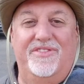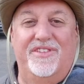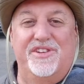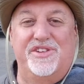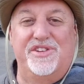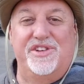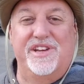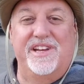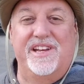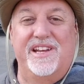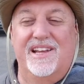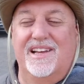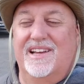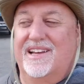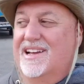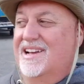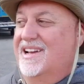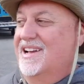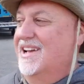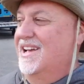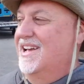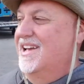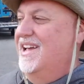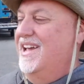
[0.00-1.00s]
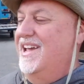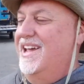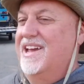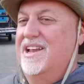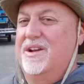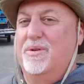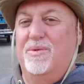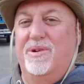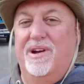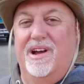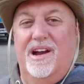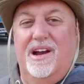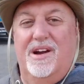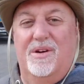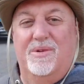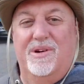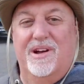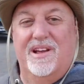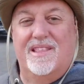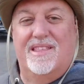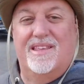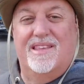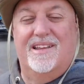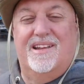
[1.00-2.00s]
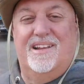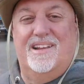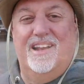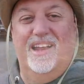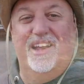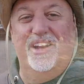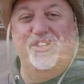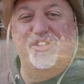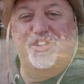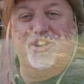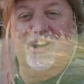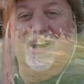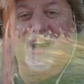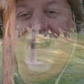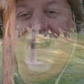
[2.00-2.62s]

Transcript: fishing, and we are with Glacier